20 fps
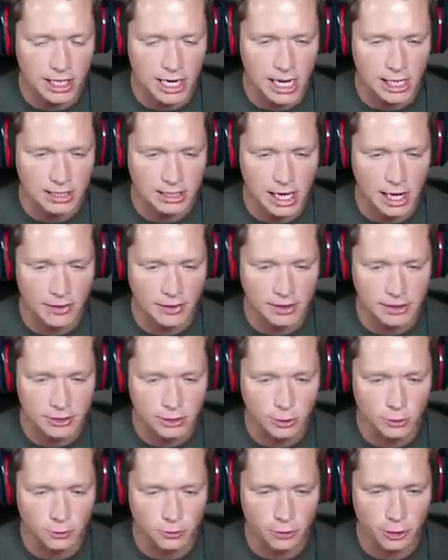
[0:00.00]
knock down these
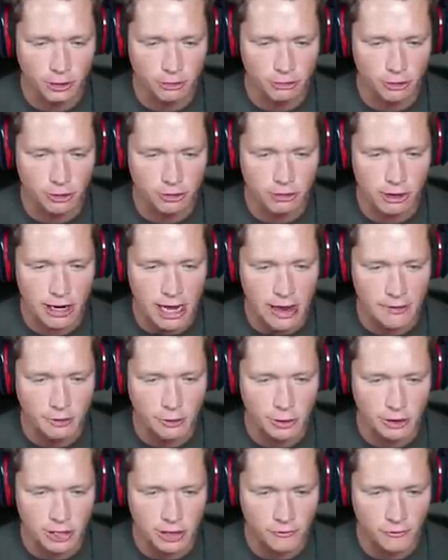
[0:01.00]
two free throws right
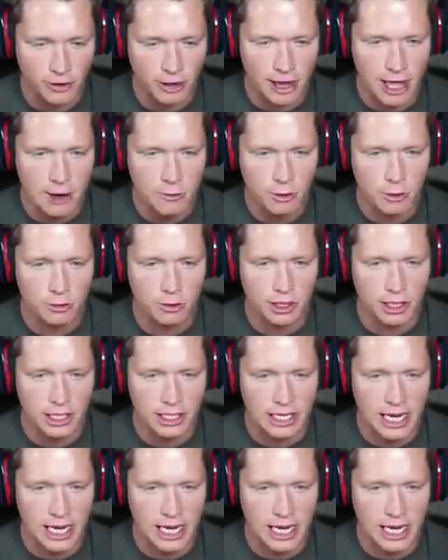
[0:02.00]
afterwards. I feel like we're really